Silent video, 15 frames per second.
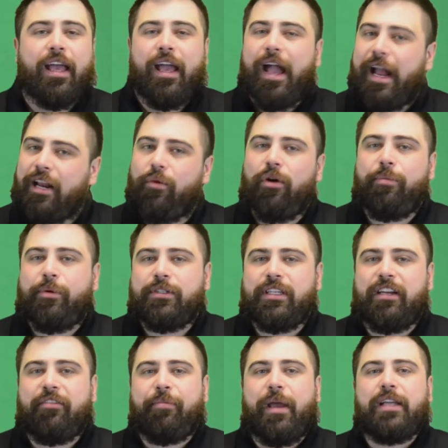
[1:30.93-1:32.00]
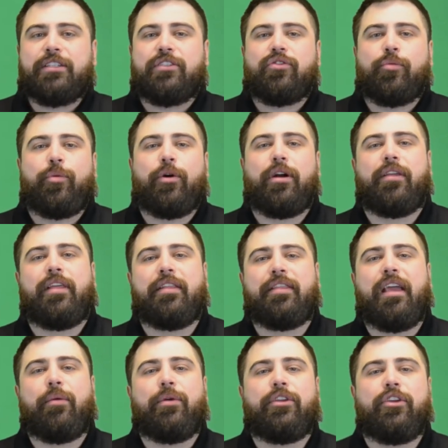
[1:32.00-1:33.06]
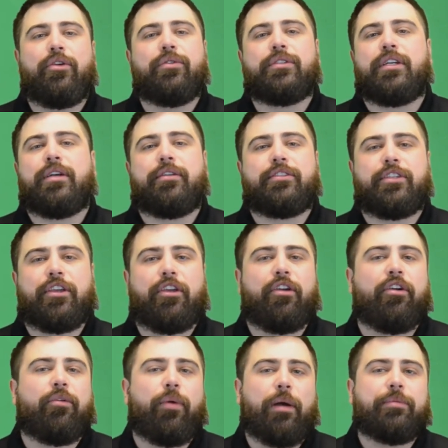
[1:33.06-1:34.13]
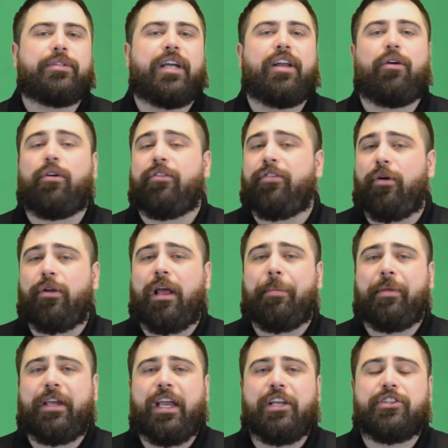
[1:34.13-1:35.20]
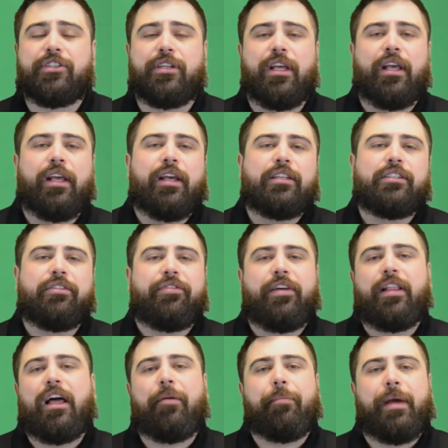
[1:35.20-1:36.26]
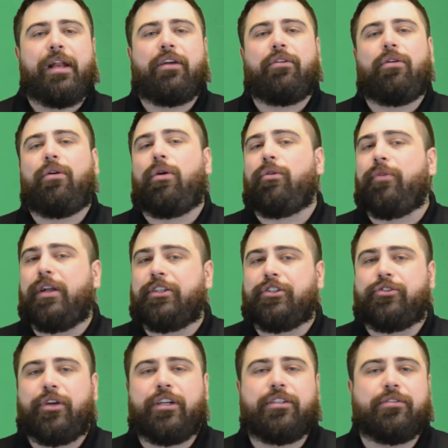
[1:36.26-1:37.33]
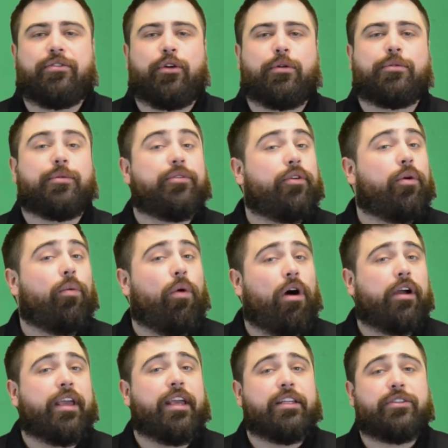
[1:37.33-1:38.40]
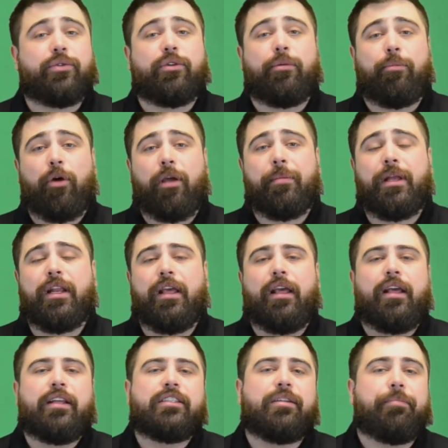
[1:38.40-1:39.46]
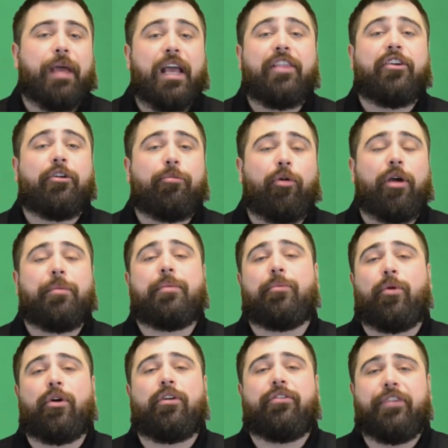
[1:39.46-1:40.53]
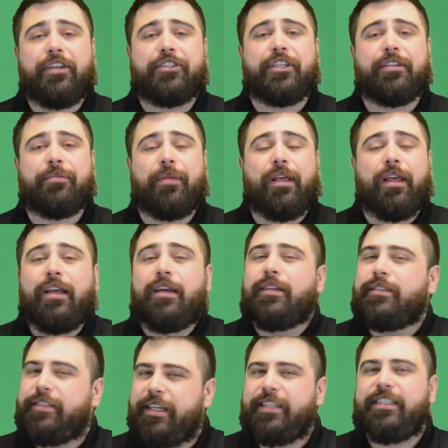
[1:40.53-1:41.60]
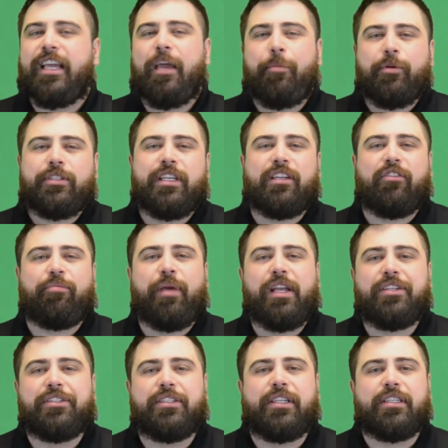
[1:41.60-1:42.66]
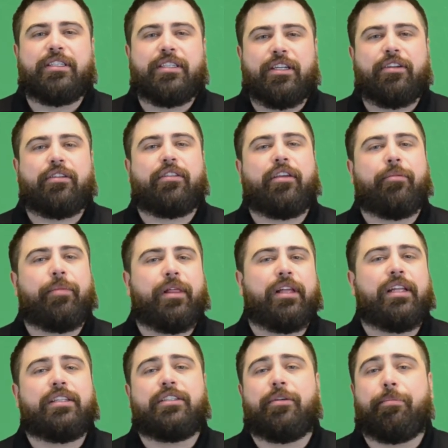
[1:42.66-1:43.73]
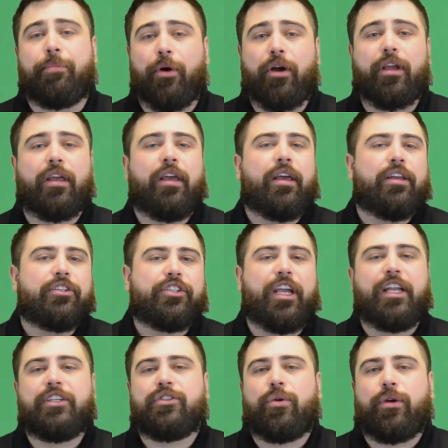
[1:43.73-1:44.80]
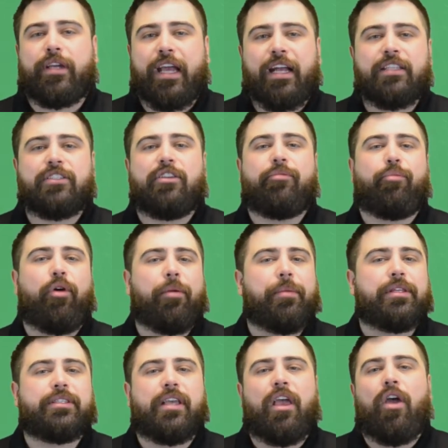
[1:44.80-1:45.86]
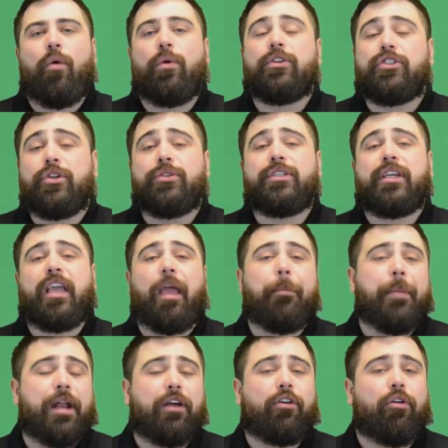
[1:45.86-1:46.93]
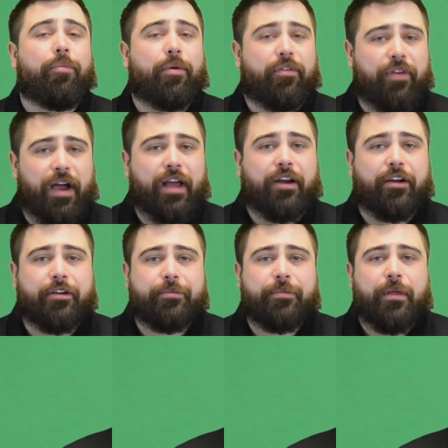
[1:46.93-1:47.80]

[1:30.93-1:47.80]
81% of patients reported that they would use a secure website or phone application to fill out medical or registration forms before walking into an appointment to make their appointment more efficient. 68% of patients considered the ability to book, change, or cancel appointments when choosing a medical provider.